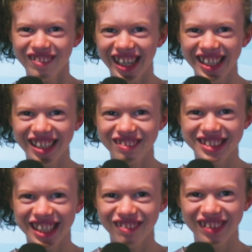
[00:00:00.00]
my name
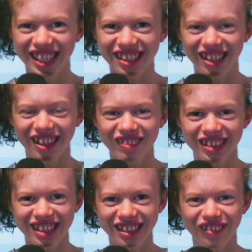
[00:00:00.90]
is Abby and I'm
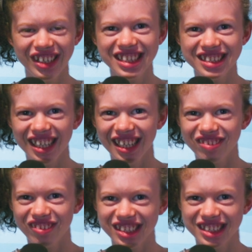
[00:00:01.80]
at the
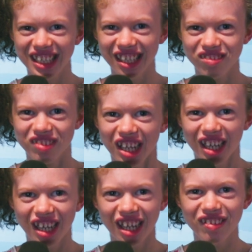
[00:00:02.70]
Queensland Museum.
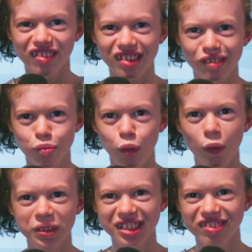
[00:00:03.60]
I'm on an
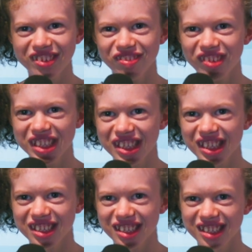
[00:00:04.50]
important
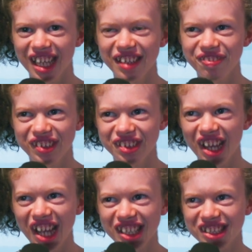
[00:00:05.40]
mission to save the
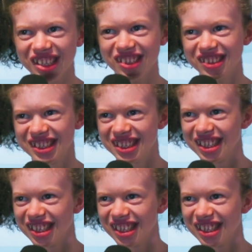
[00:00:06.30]
turtles.